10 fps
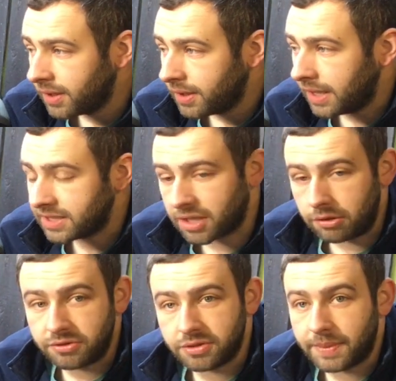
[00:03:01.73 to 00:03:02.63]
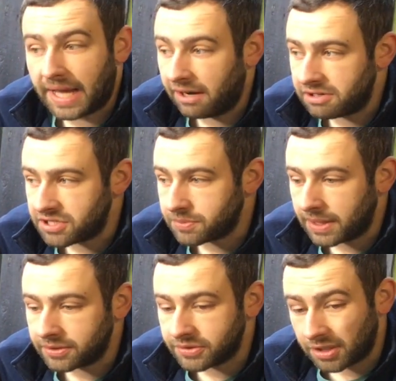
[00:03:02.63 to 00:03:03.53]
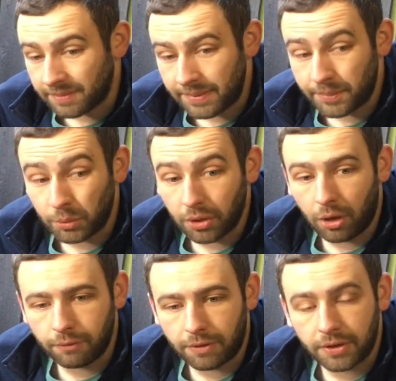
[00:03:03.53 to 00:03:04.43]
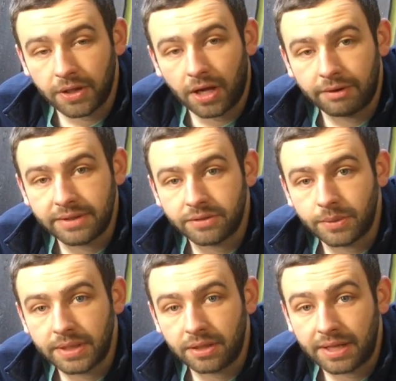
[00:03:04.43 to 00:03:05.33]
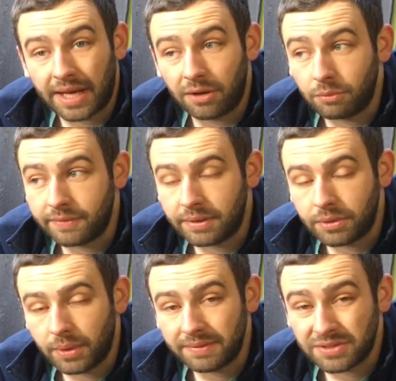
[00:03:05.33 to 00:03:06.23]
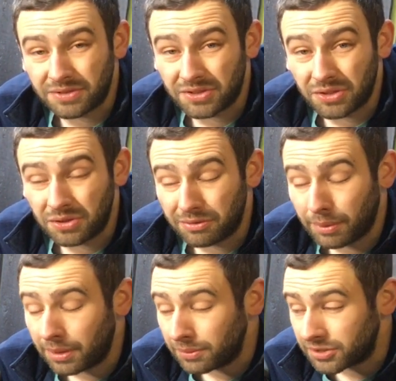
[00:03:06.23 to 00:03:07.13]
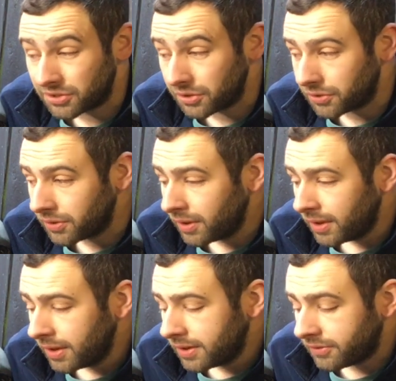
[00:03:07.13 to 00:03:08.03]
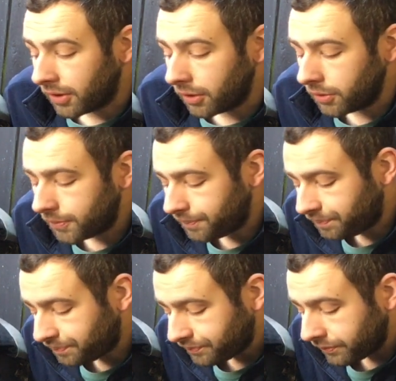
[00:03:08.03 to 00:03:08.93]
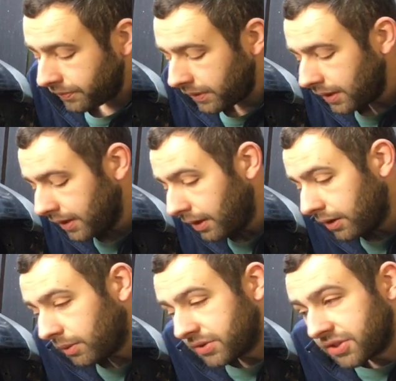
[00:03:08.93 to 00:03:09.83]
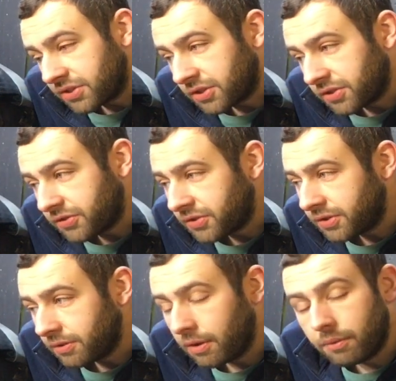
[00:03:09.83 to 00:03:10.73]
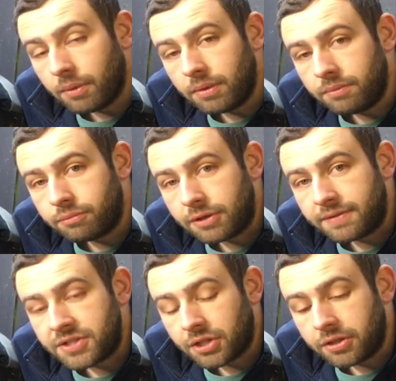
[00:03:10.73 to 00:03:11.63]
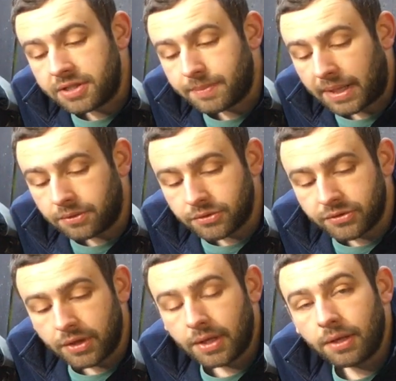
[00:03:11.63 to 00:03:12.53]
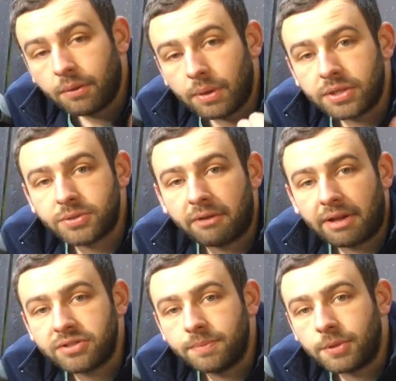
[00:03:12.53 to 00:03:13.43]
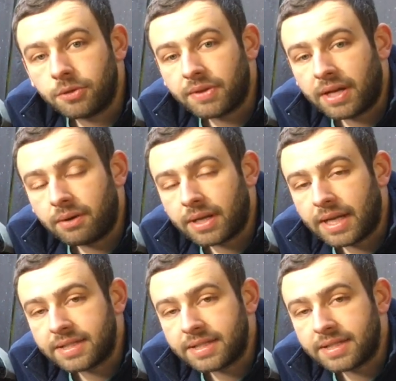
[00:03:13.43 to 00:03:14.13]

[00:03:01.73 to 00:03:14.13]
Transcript: it's closer to my garage as well, so I can maybe pull the whole front of the car into it, and I can get on with it when the weather's not so good as well, which is good. So I wanted to just briefly show you these panels. We're swinging around to the board now, and